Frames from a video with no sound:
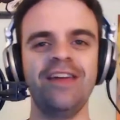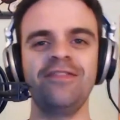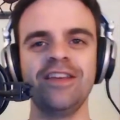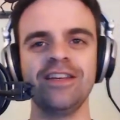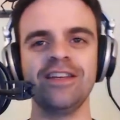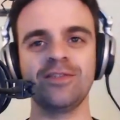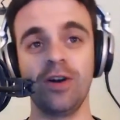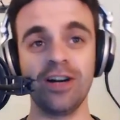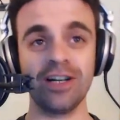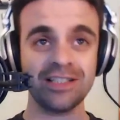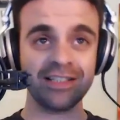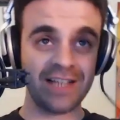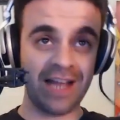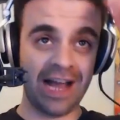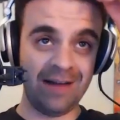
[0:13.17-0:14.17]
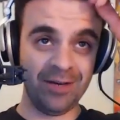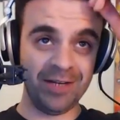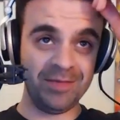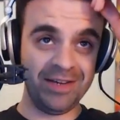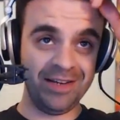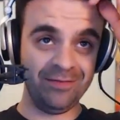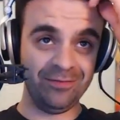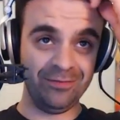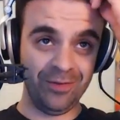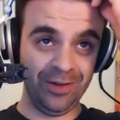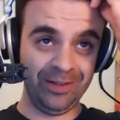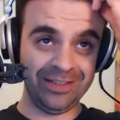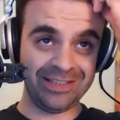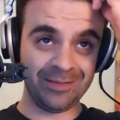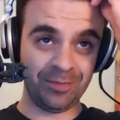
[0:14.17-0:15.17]
this works, I'm going to be
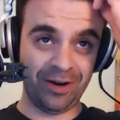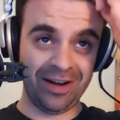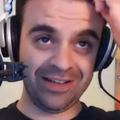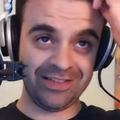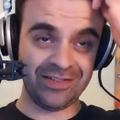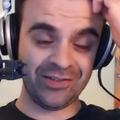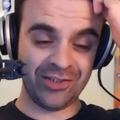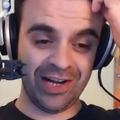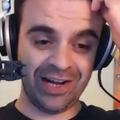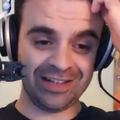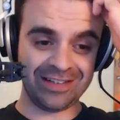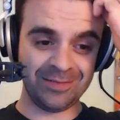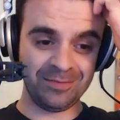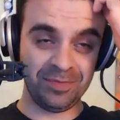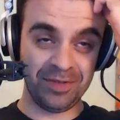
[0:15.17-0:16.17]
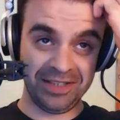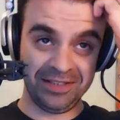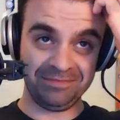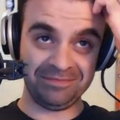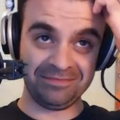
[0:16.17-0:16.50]
really surprised and shocked, but...